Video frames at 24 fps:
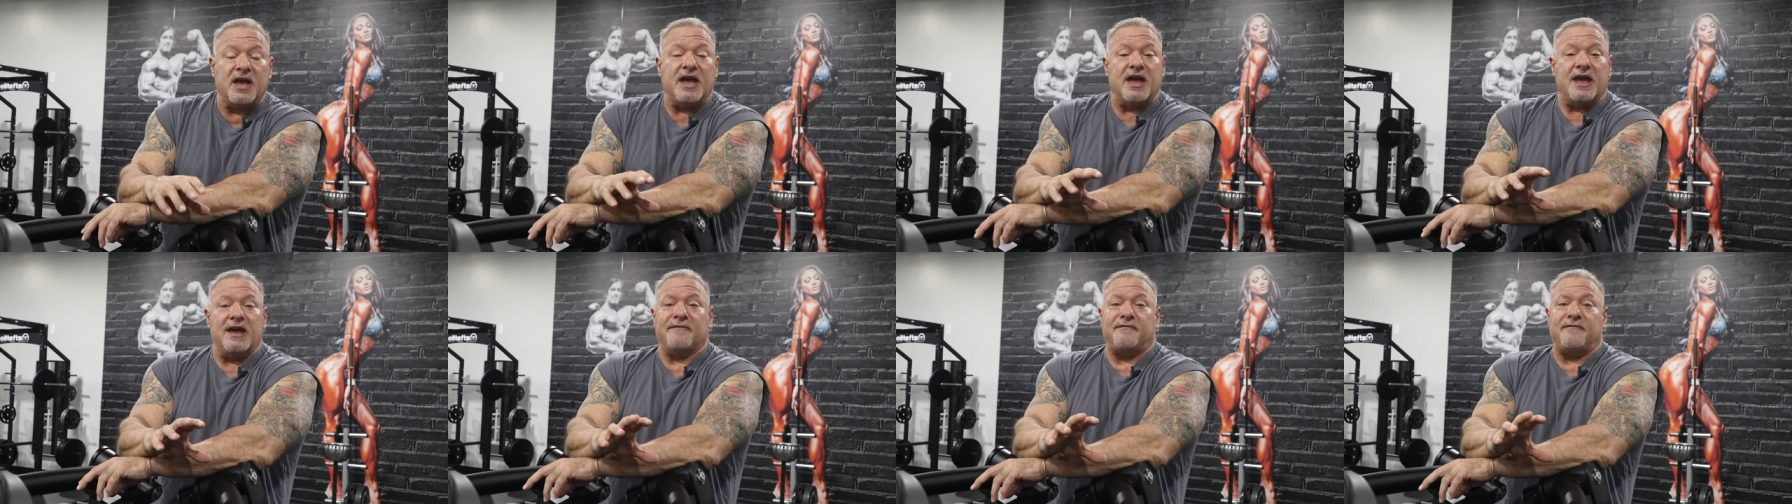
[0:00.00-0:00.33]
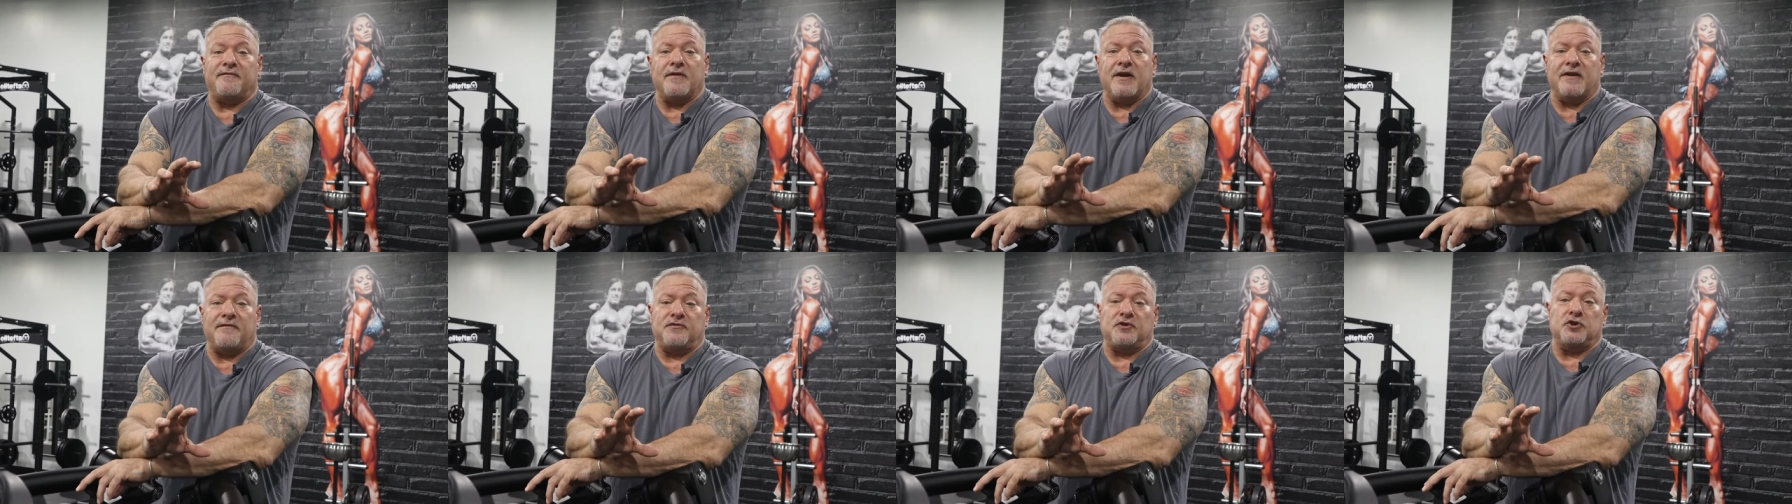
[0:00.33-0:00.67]
If,
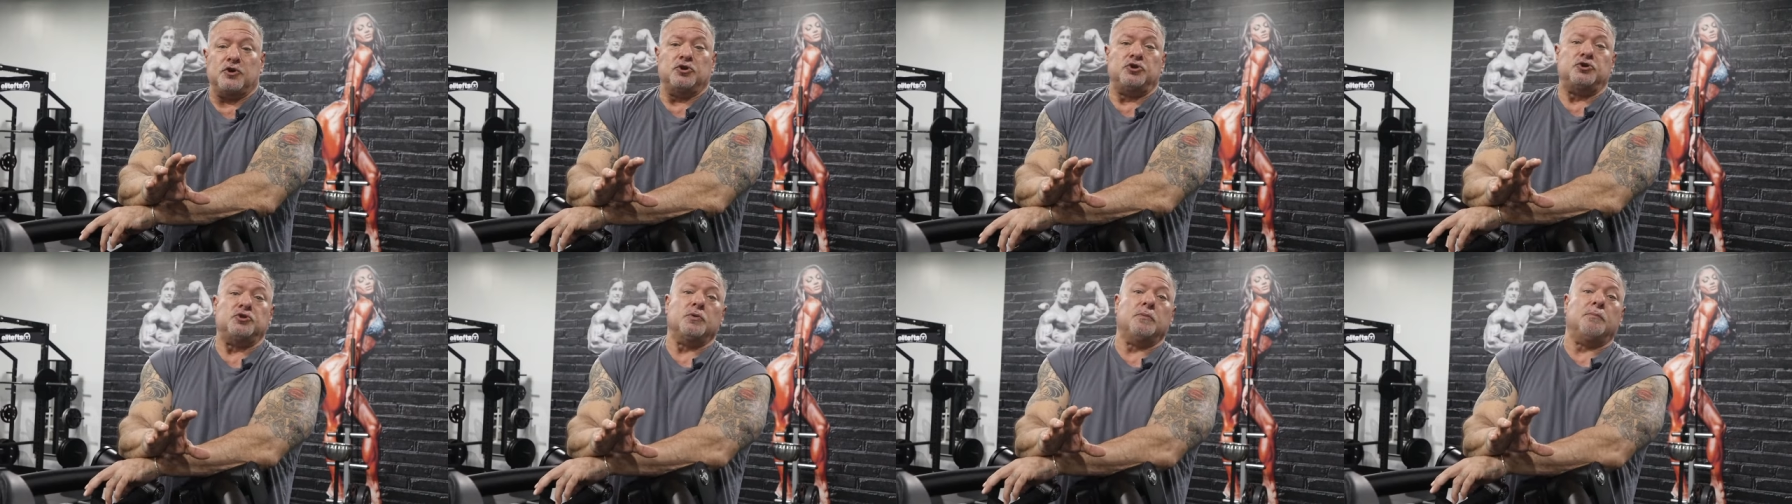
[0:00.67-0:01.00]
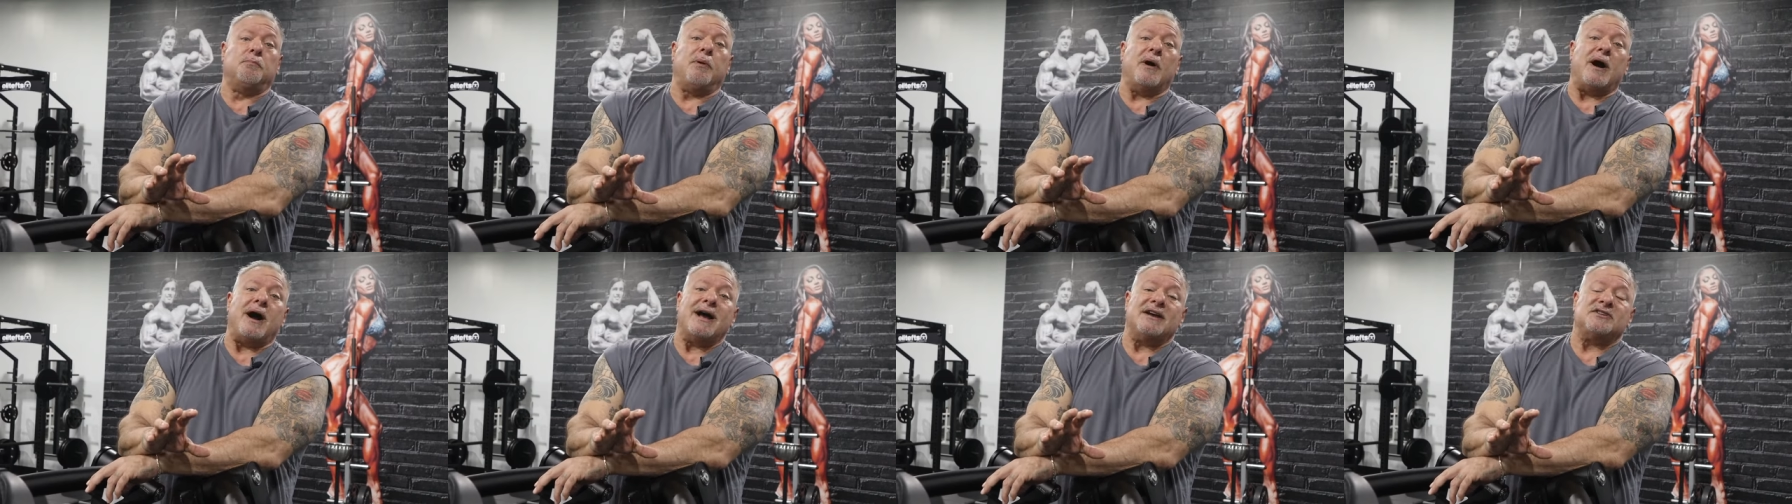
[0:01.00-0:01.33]
if you do
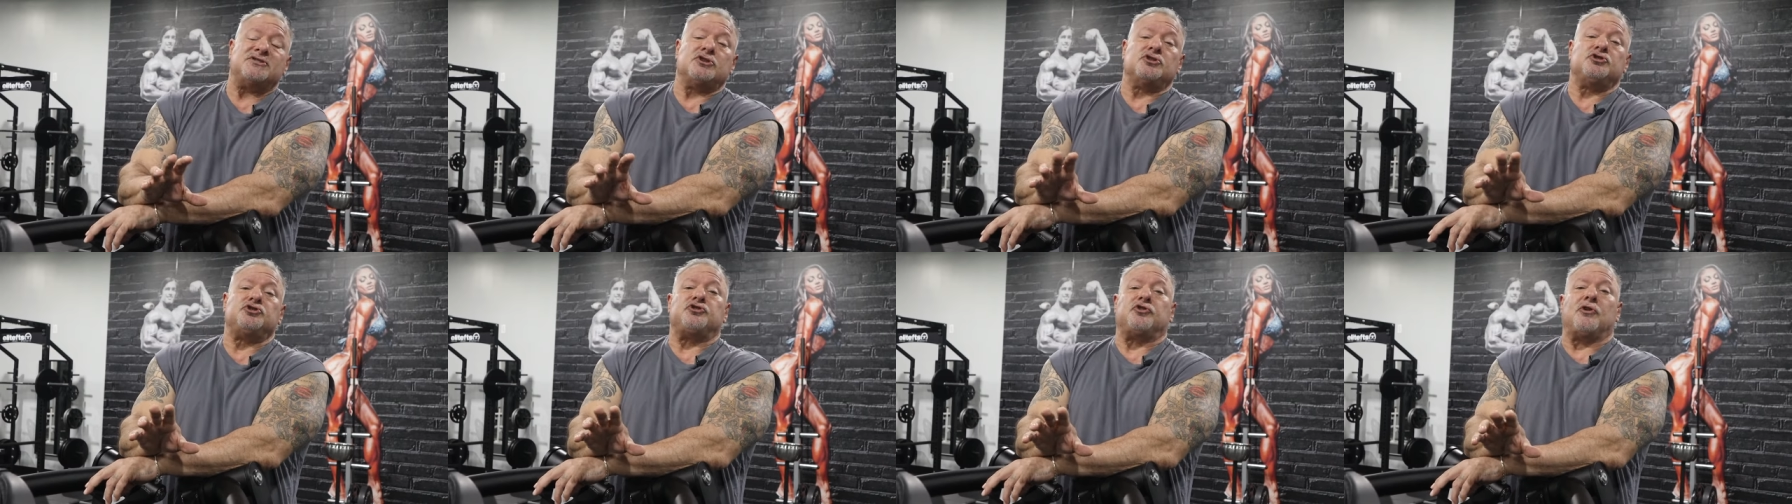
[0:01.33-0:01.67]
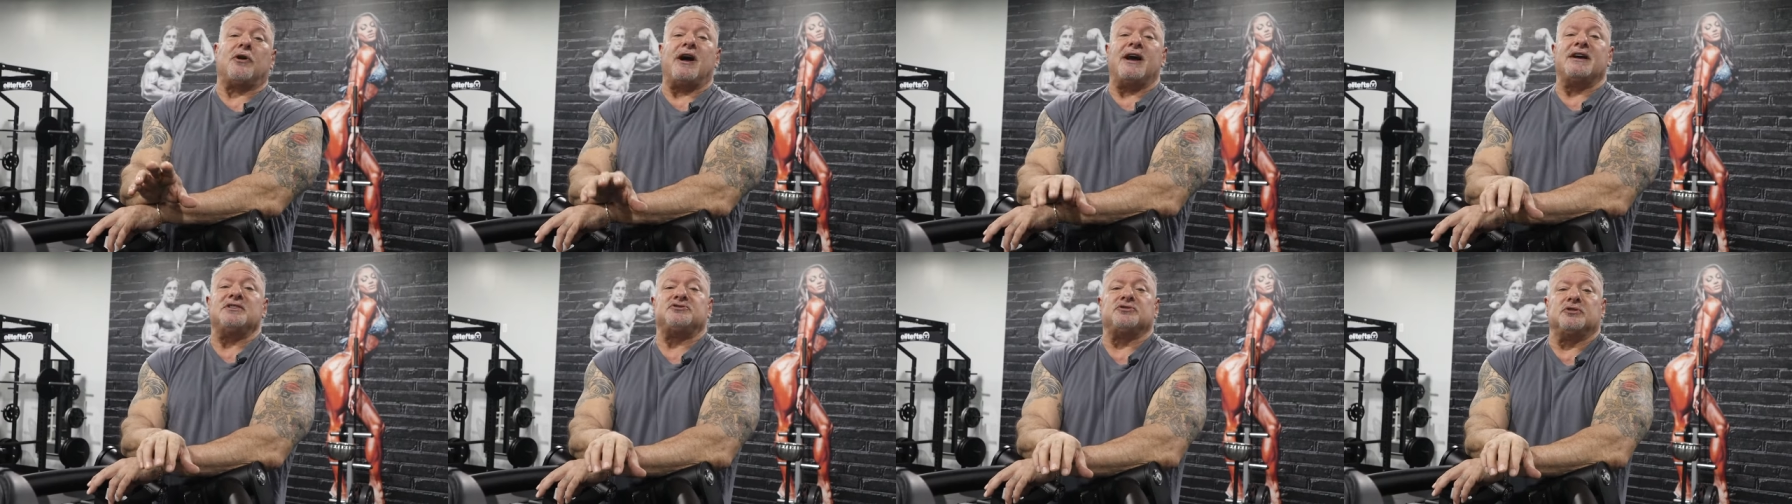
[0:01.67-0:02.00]
buys and
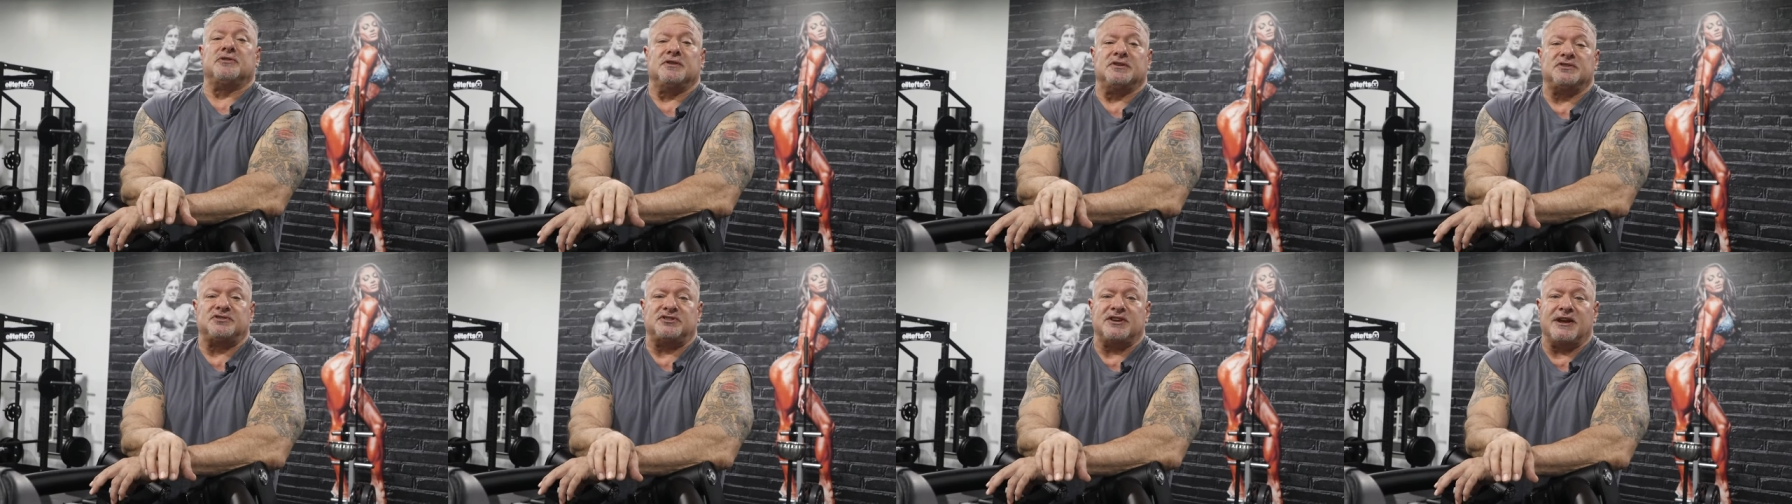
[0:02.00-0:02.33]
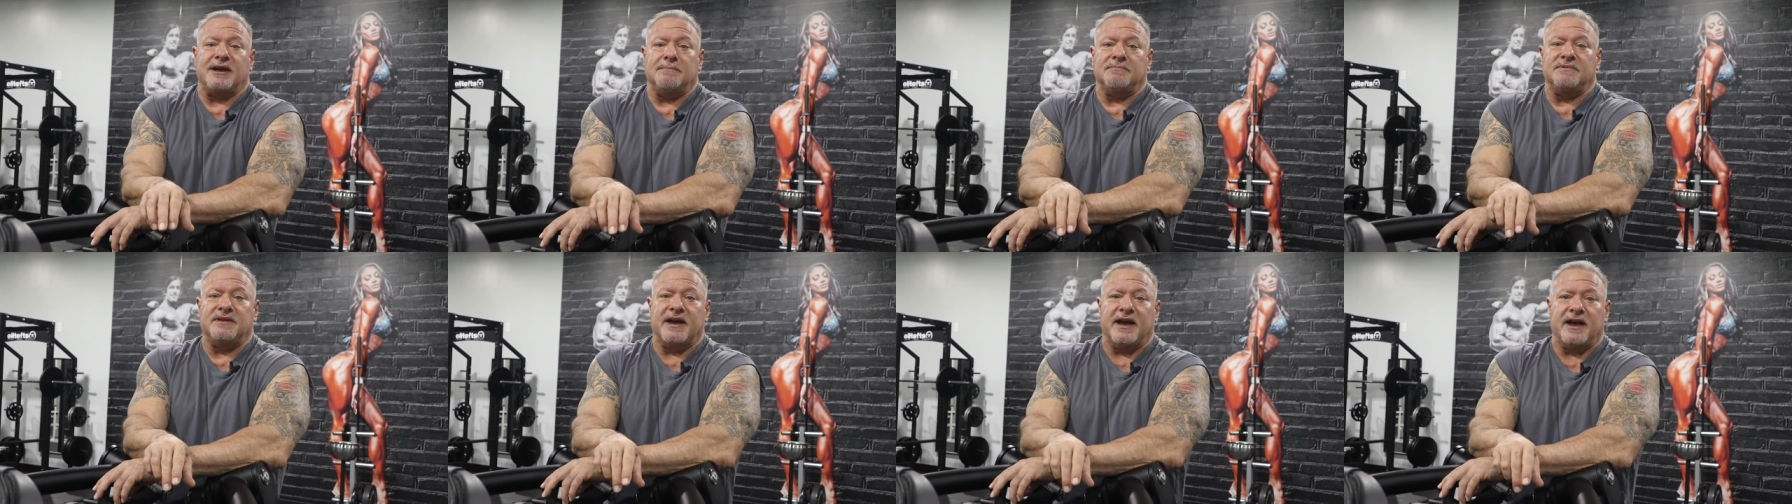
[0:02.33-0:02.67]
tries on the
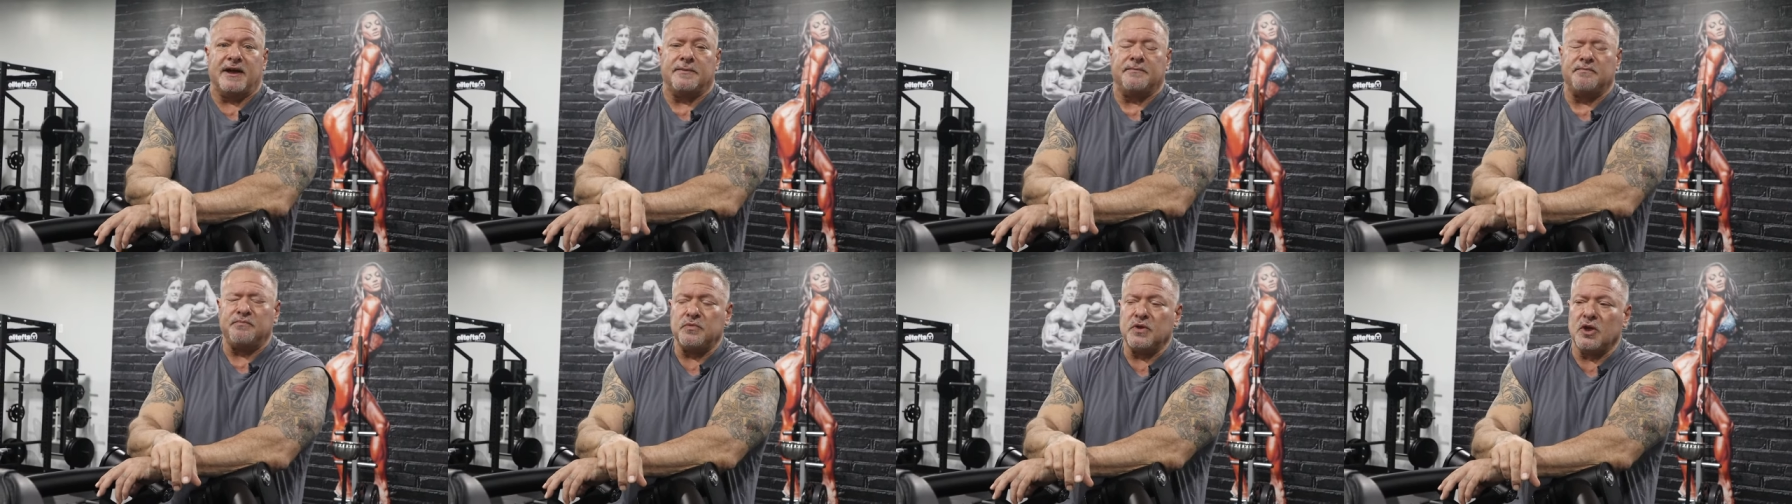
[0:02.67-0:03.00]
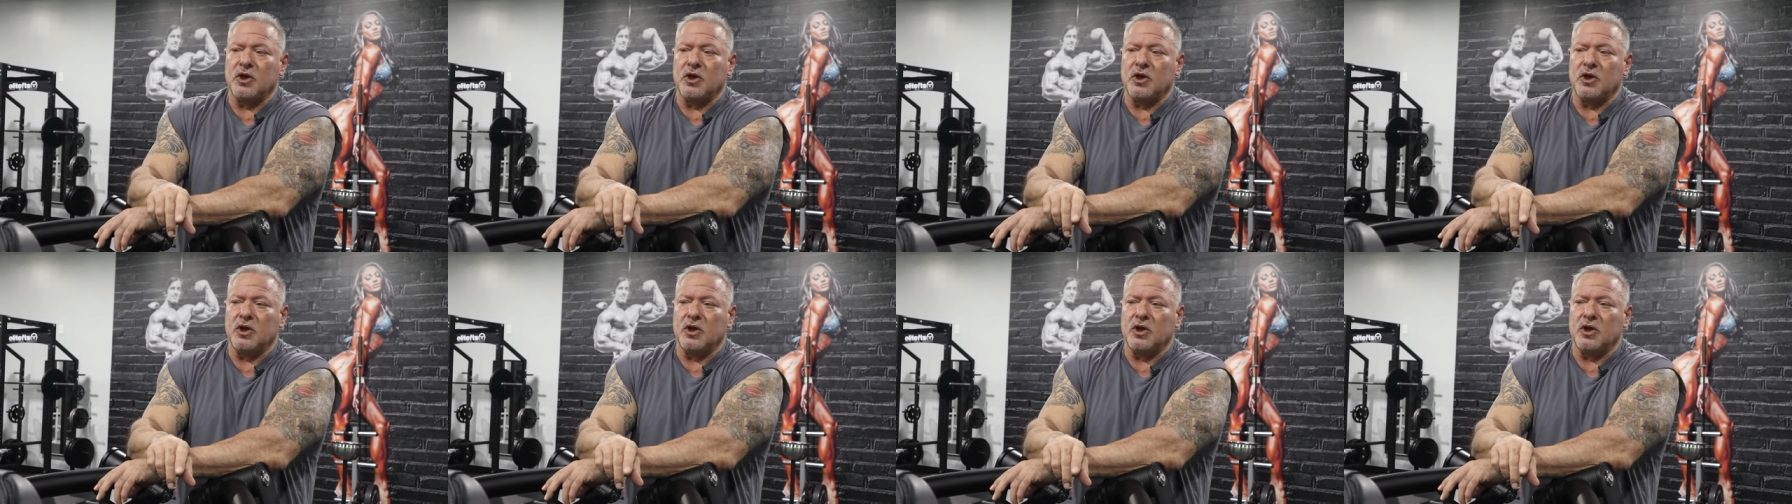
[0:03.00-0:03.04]
same day,